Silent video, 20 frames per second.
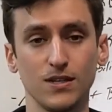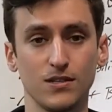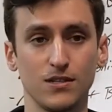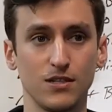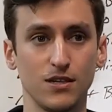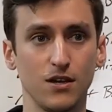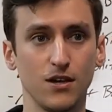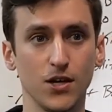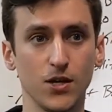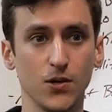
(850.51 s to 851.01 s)

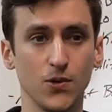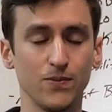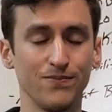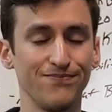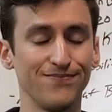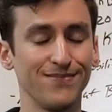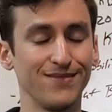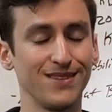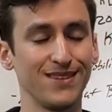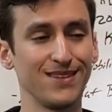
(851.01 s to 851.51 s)
So
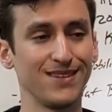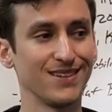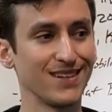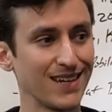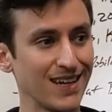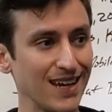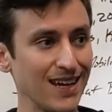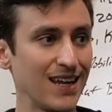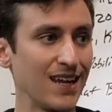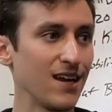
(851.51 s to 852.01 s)

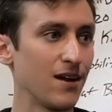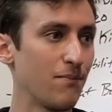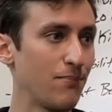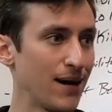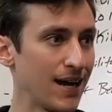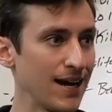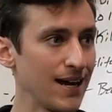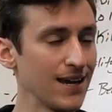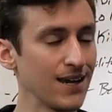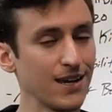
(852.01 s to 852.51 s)
getting a
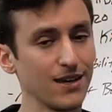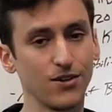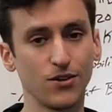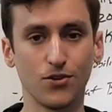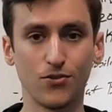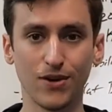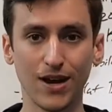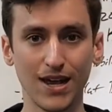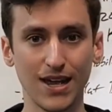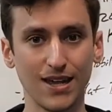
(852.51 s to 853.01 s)
bike,
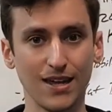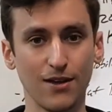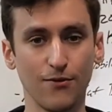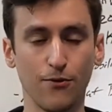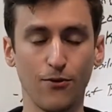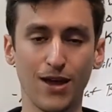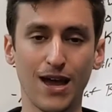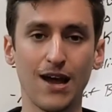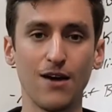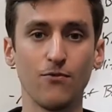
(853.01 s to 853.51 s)
great if
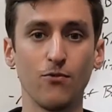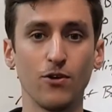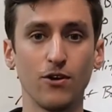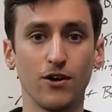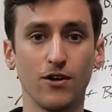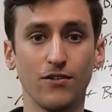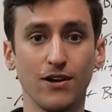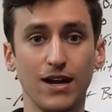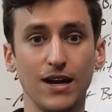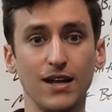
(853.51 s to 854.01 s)
you have one
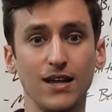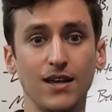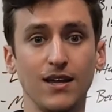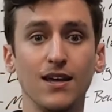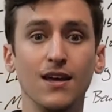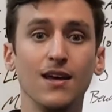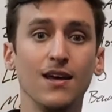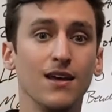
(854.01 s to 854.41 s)
already,